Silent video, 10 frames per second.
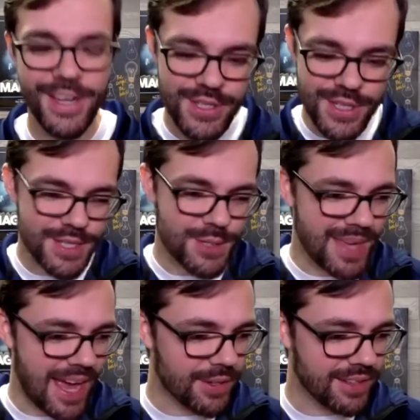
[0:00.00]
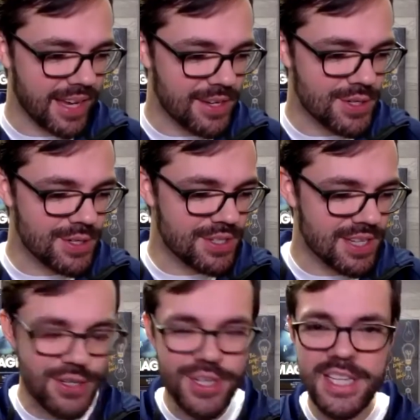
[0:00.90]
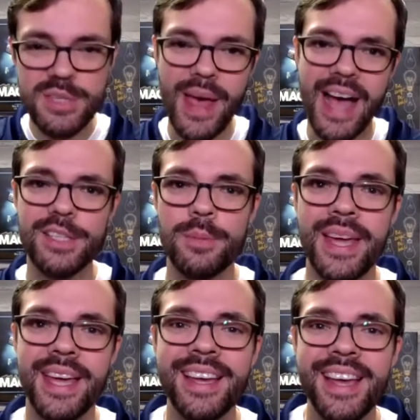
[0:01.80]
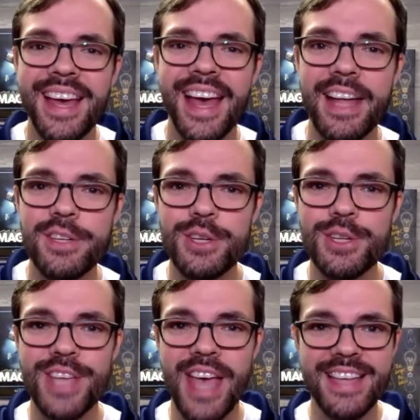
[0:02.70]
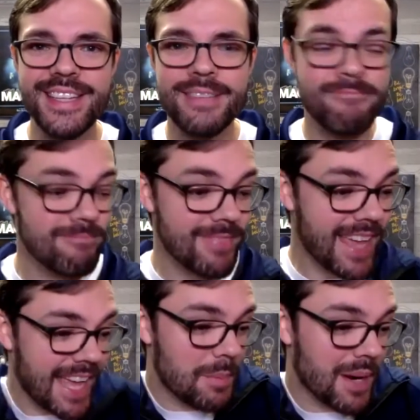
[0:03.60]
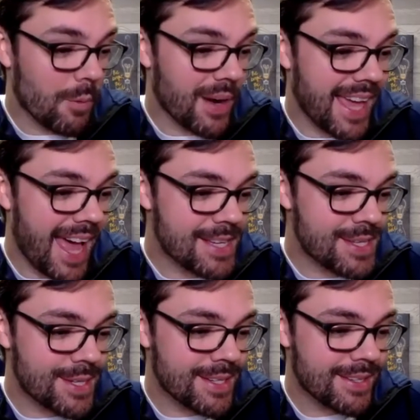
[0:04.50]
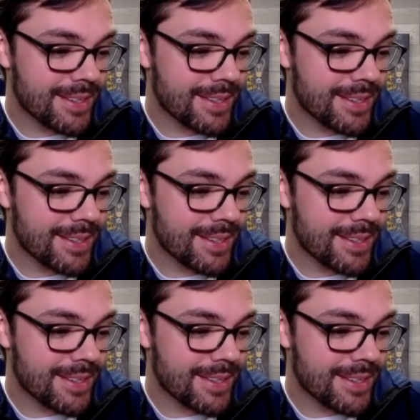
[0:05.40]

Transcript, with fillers: She does some calculations and she gets back to me and she says, anybody want to guess?